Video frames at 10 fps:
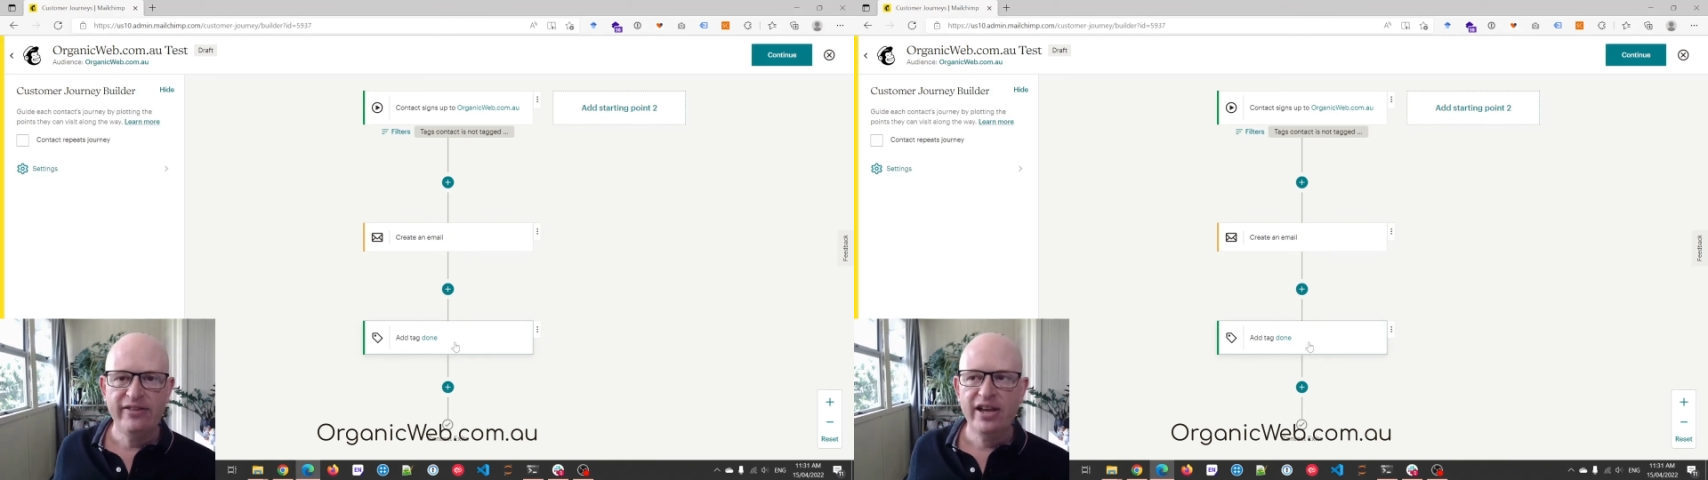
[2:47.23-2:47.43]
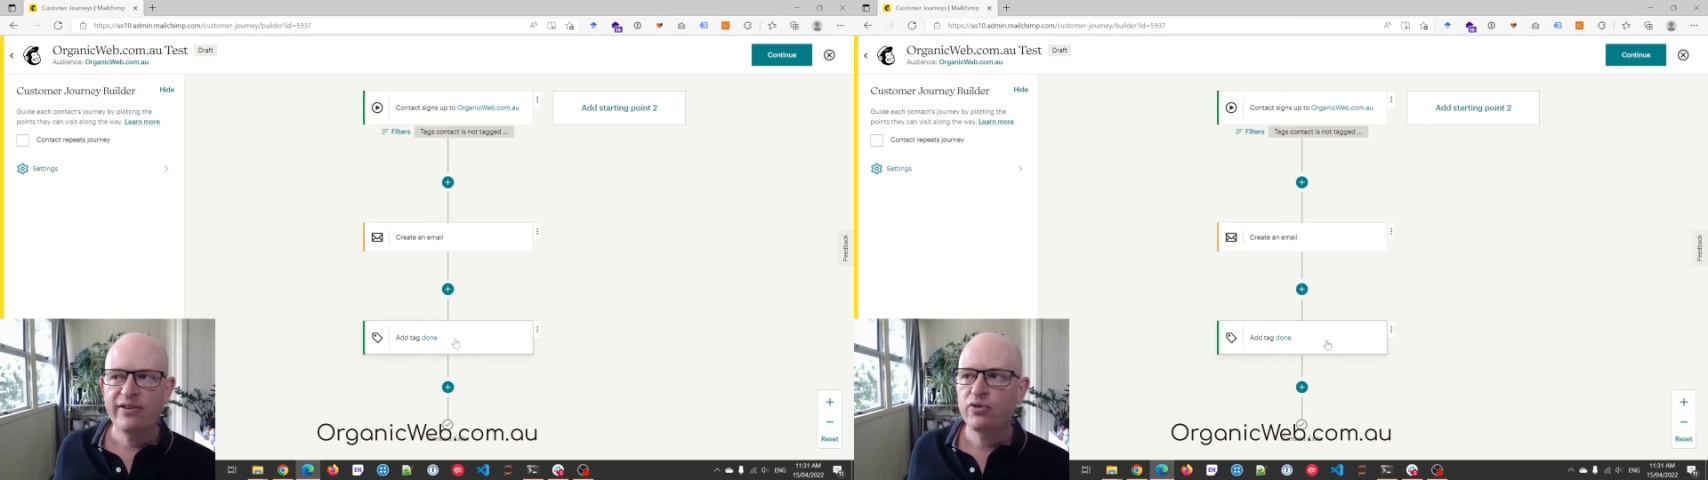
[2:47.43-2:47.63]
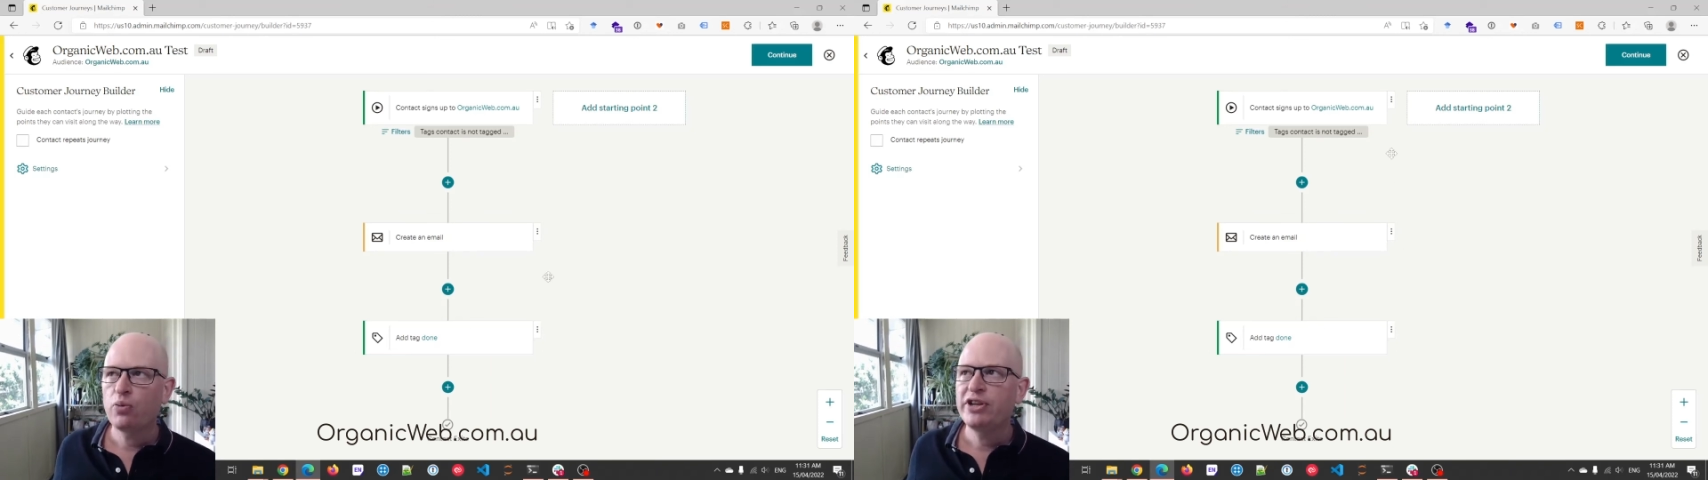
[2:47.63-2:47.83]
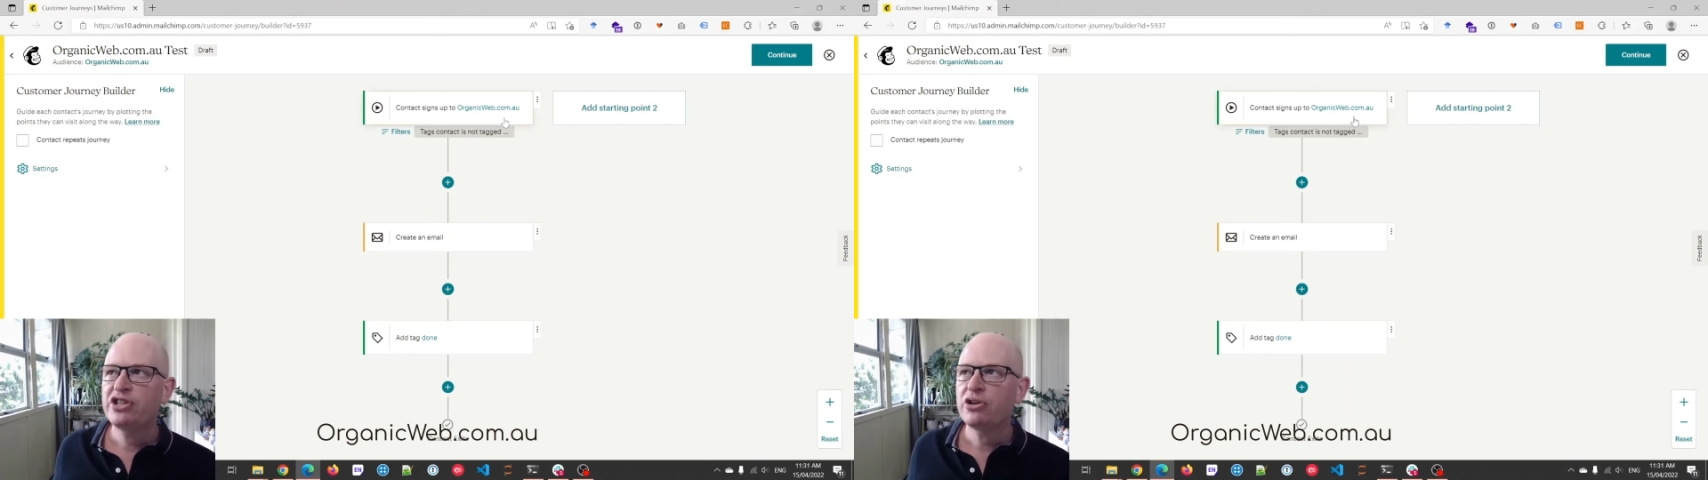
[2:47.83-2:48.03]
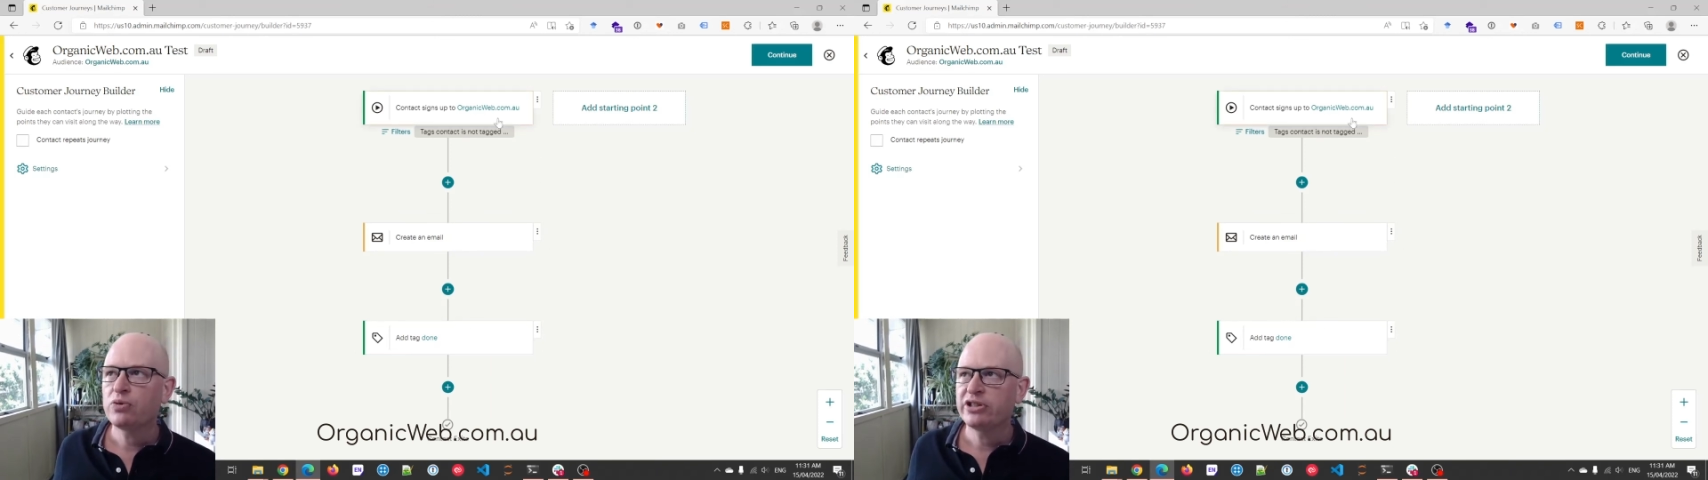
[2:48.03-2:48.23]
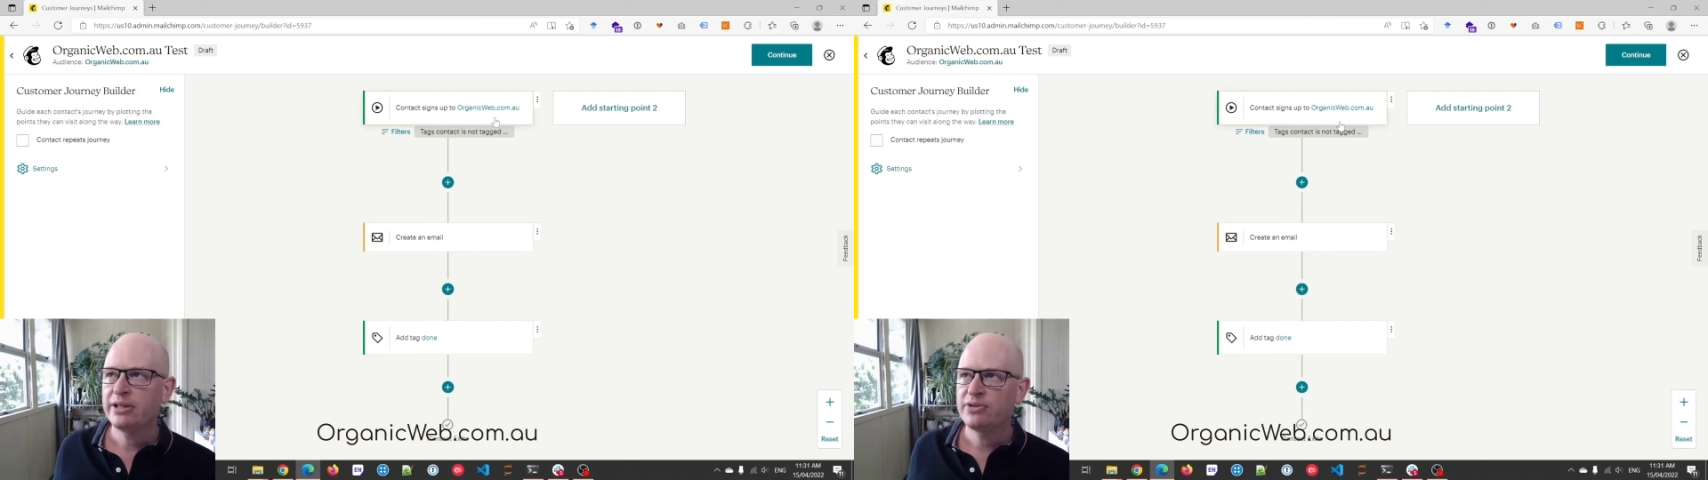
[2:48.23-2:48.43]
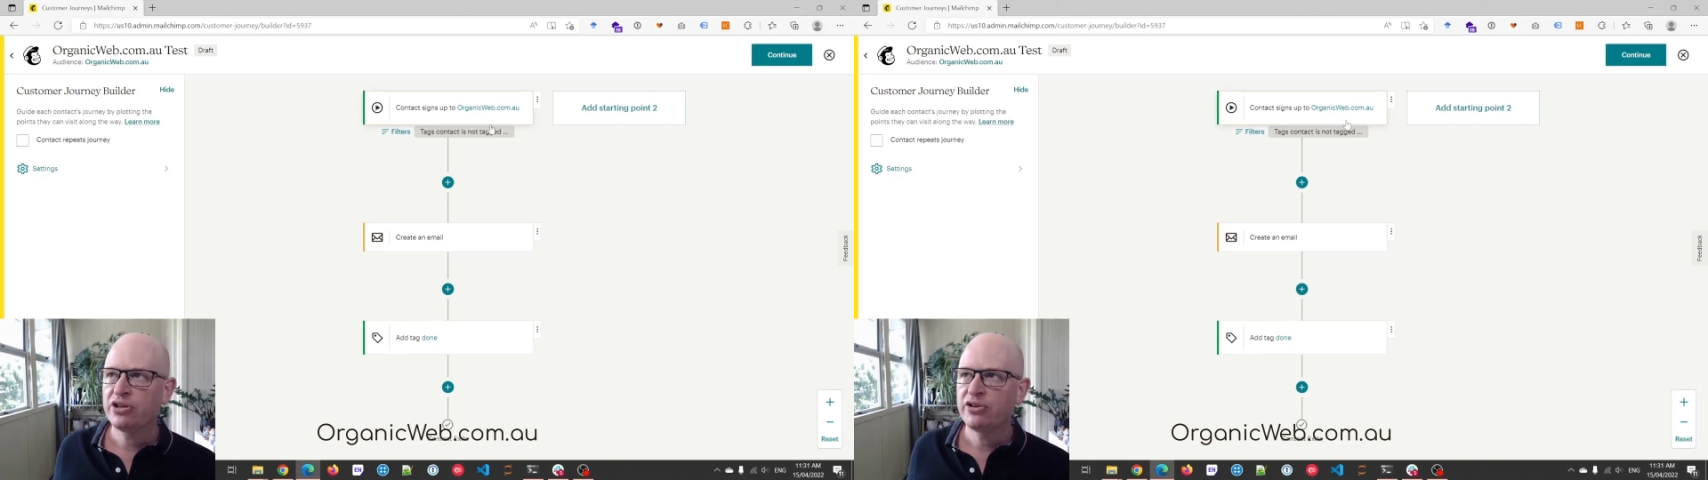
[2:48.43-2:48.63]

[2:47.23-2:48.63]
Therefore, we don't want them to go